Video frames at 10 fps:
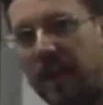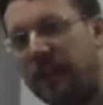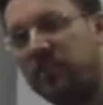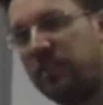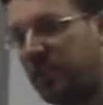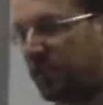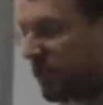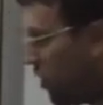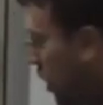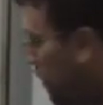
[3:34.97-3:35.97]
is it needs
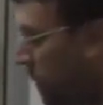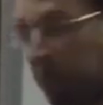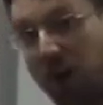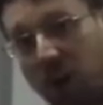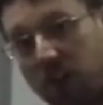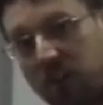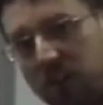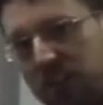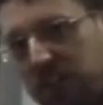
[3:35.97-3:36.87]
to copy parts of